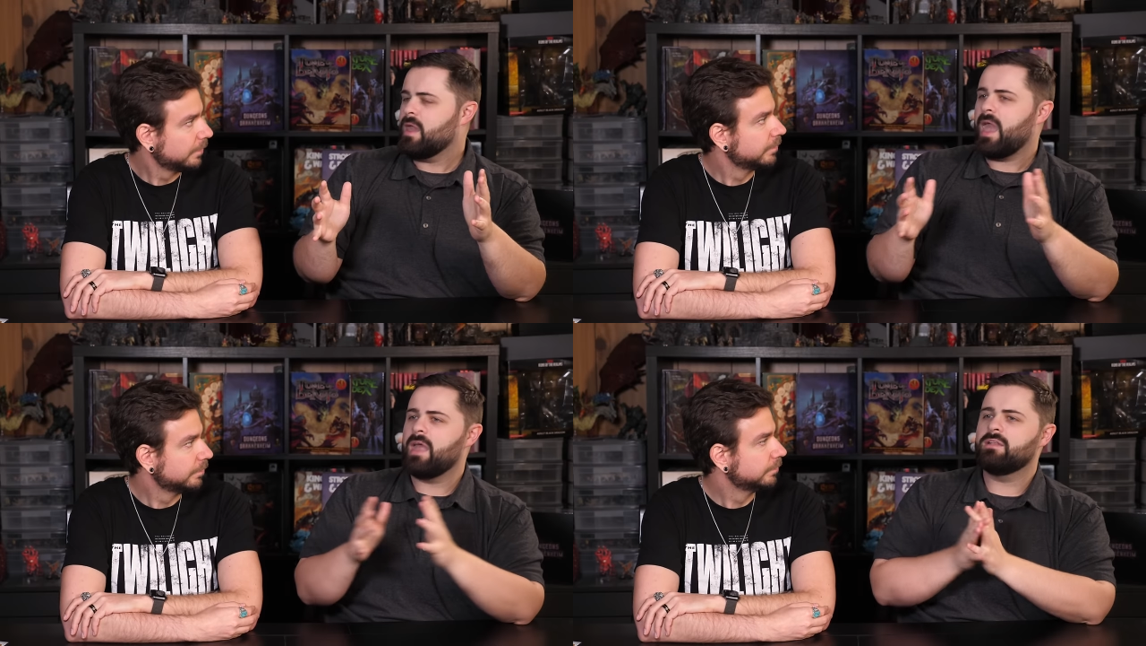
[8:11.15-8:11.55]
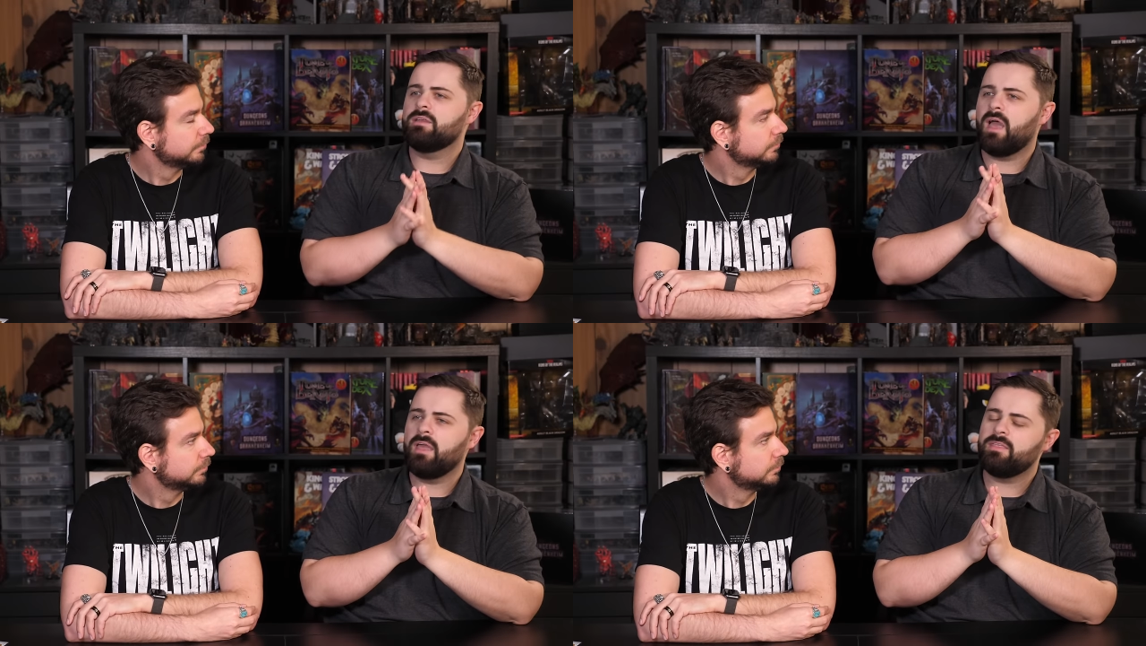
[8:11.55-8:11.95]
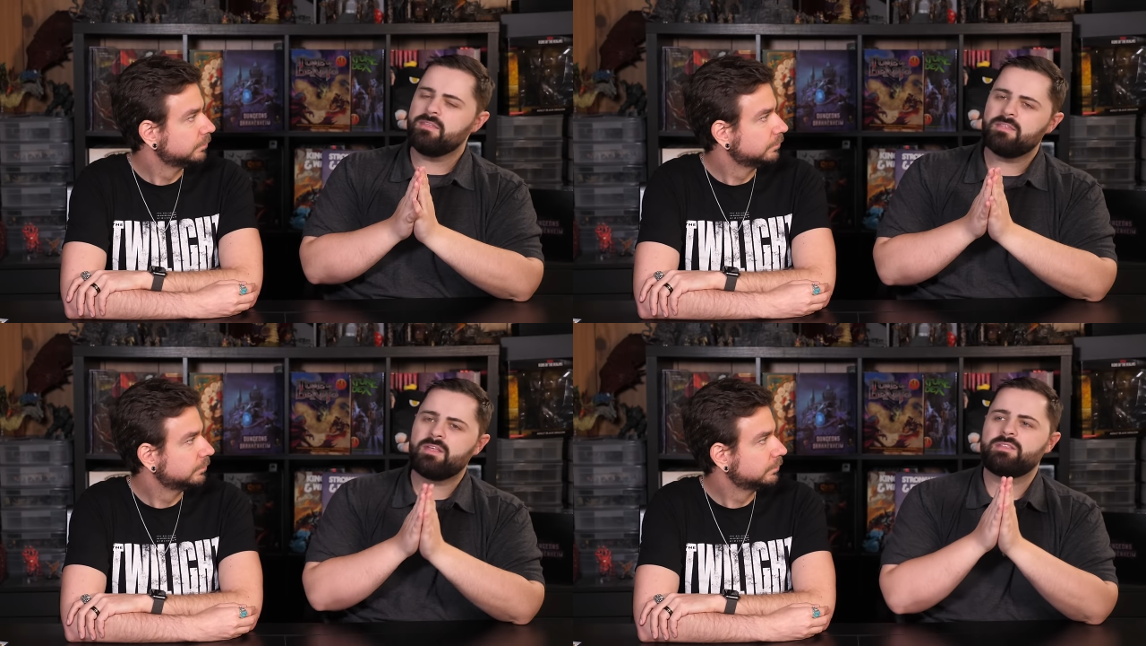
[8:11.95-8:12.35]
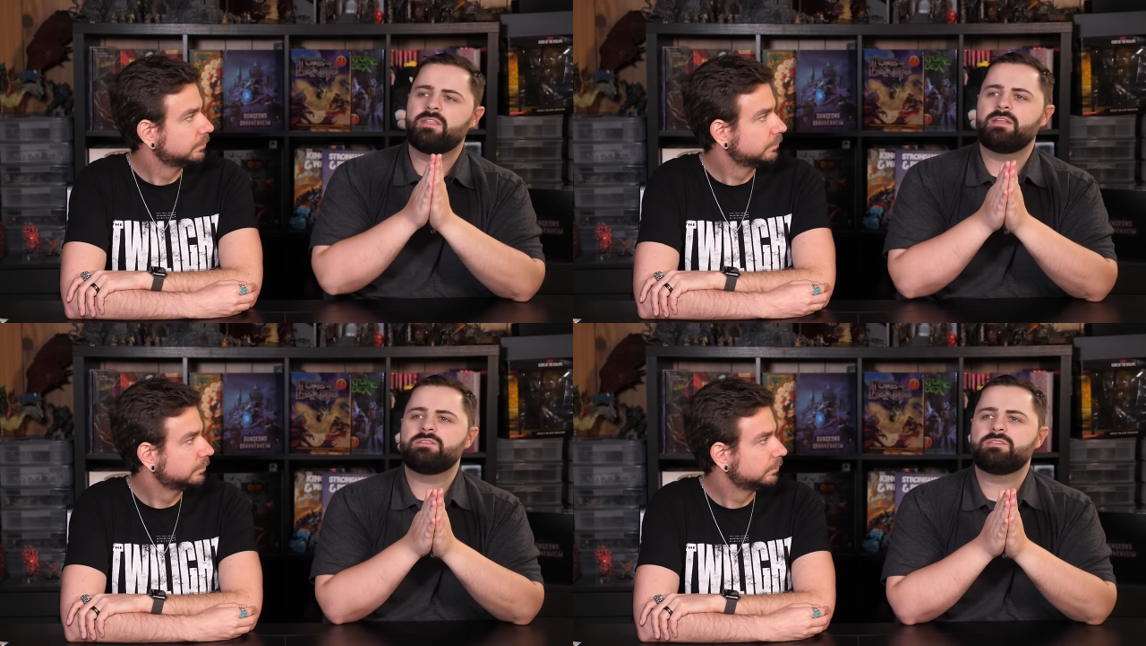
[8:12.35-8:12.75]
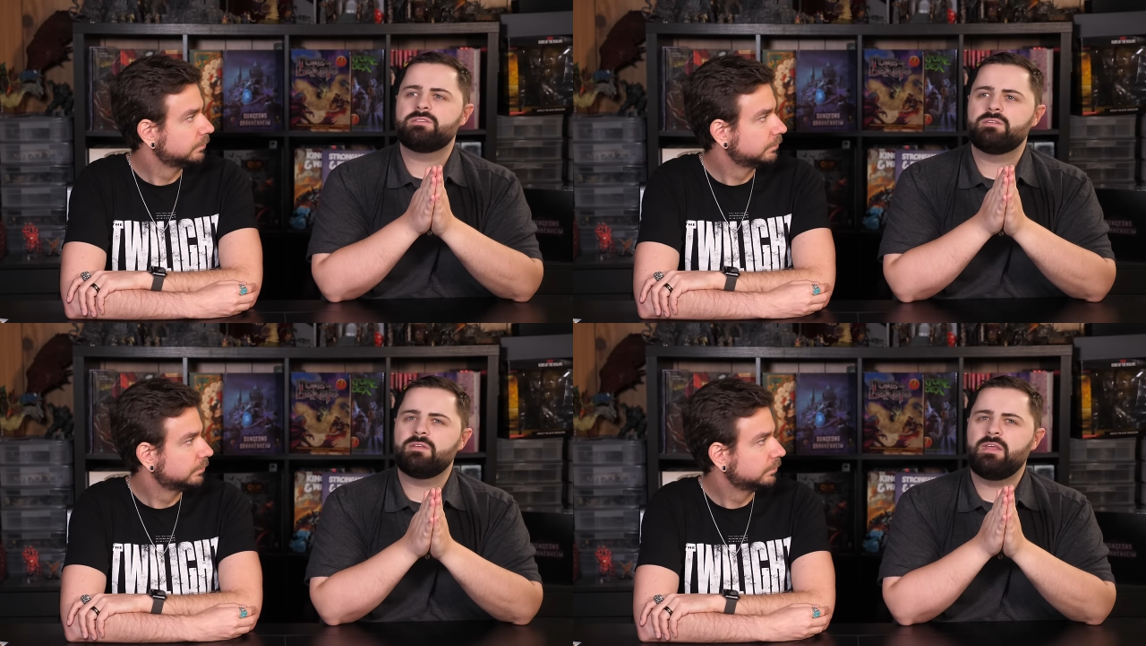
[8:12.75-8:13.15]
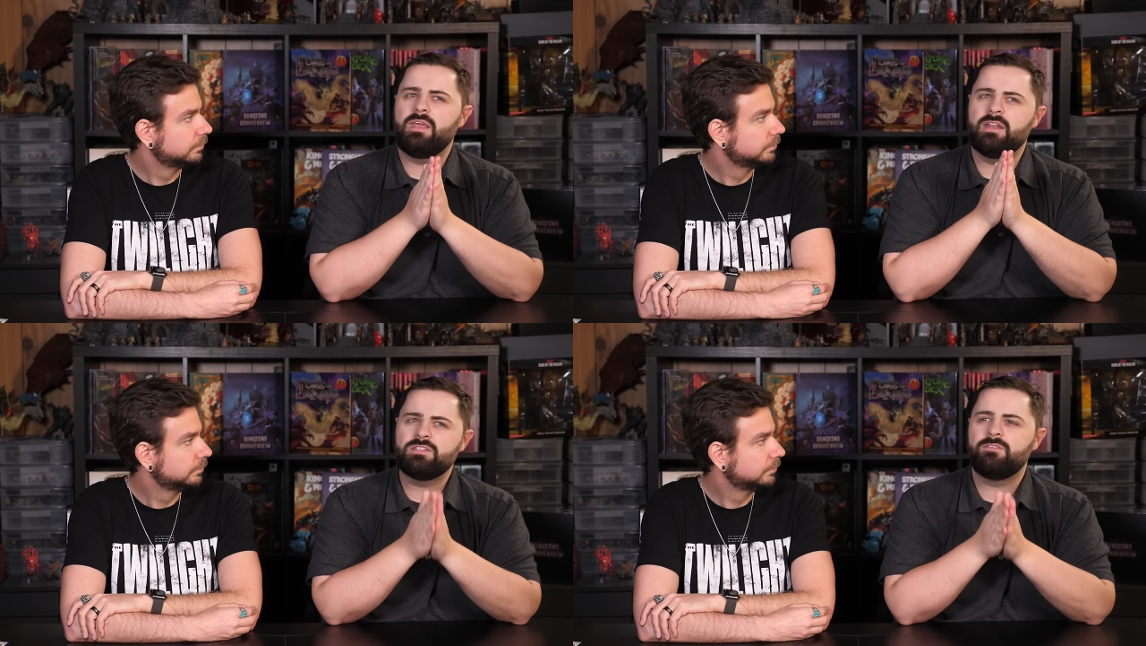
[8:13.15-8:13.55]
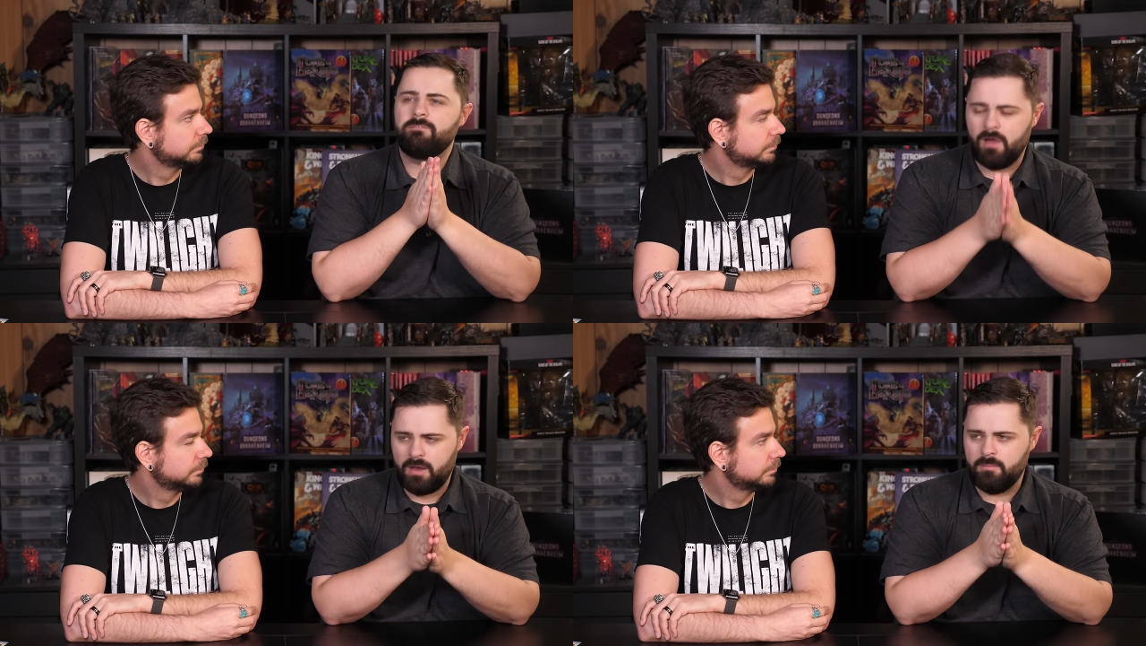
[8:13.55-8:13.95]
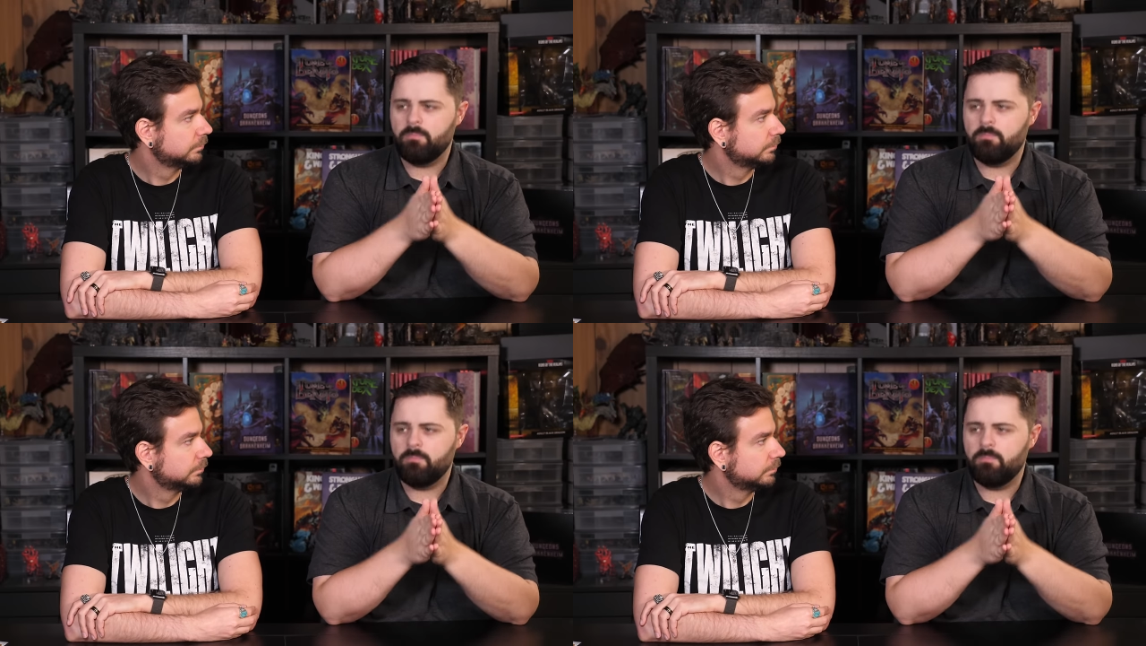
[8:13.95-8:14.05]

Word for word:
Speaker 1: and I think that, that that's it is fun.